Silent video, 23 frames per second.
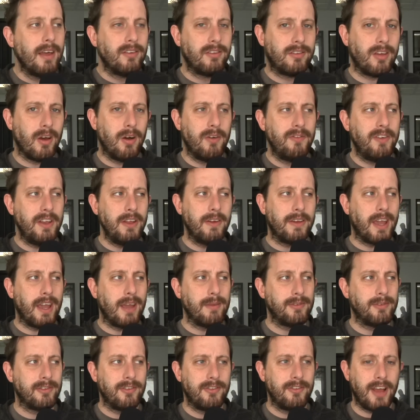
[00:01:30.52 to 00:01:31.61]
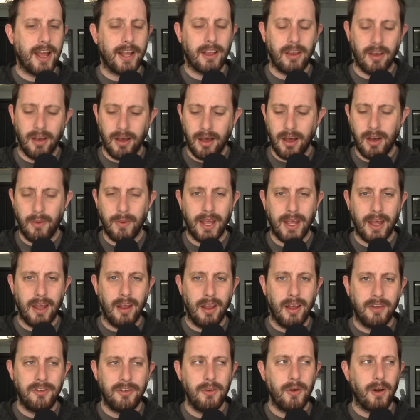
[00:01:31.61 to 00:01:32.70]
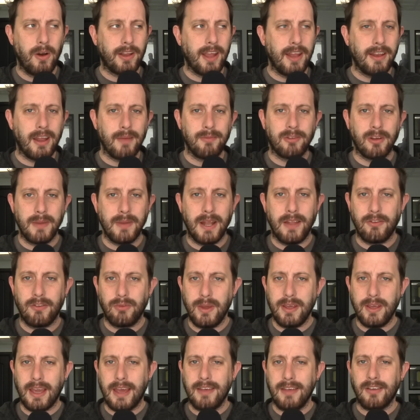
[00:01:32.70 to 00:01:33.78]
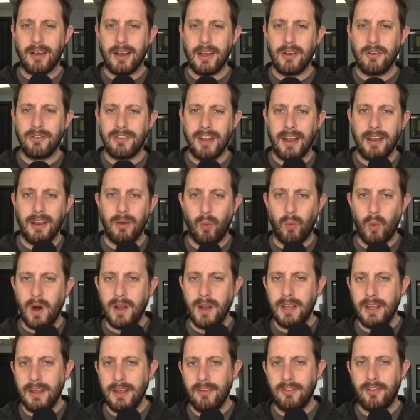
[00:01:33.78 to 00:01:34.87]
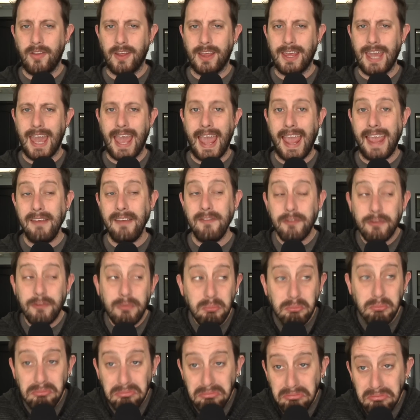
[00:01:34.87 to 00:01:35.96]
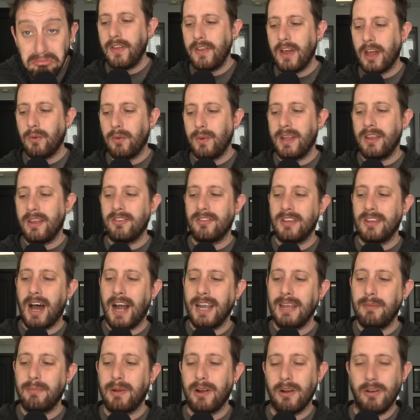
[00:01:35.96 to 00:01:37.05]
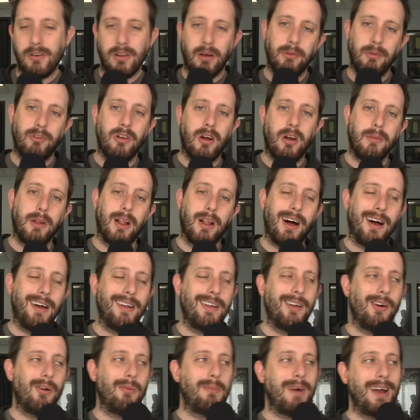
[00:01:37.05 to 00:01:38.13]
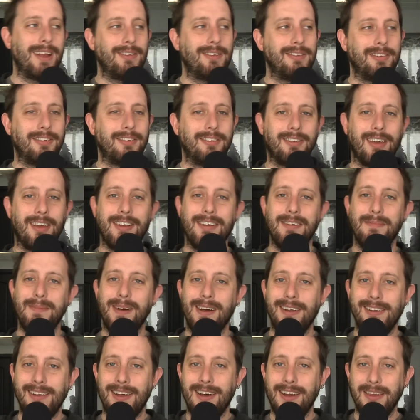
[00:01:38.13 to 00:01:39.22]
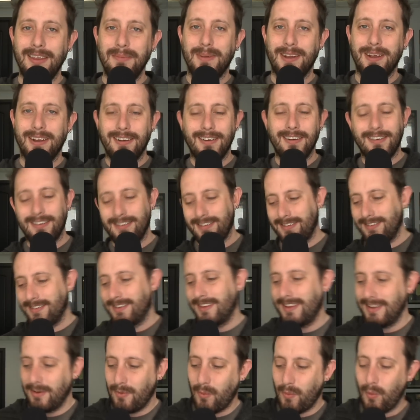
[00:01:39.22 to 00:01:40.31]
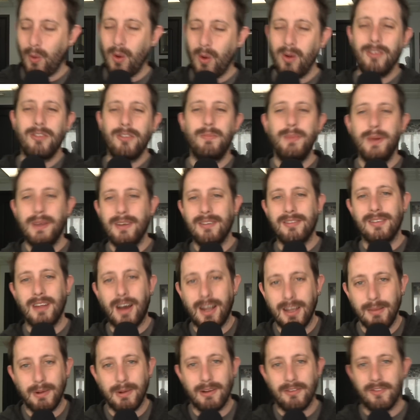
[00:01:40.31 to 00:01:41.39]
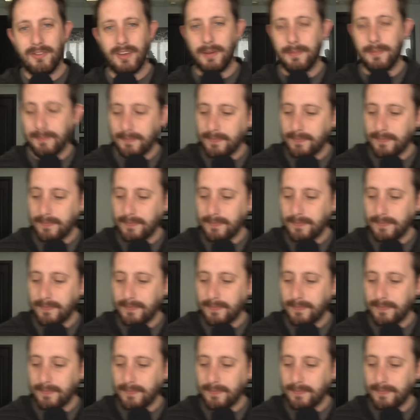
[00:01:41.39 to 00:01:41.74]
So video games, Jack. Uh, we got uh, two arcade games coming out this week, as I understand it. One is The Cave. The other one is Naughty Bear Double Trouble. I know Michael's excited about Naughty Bear world's biggest Naughty Bear fan.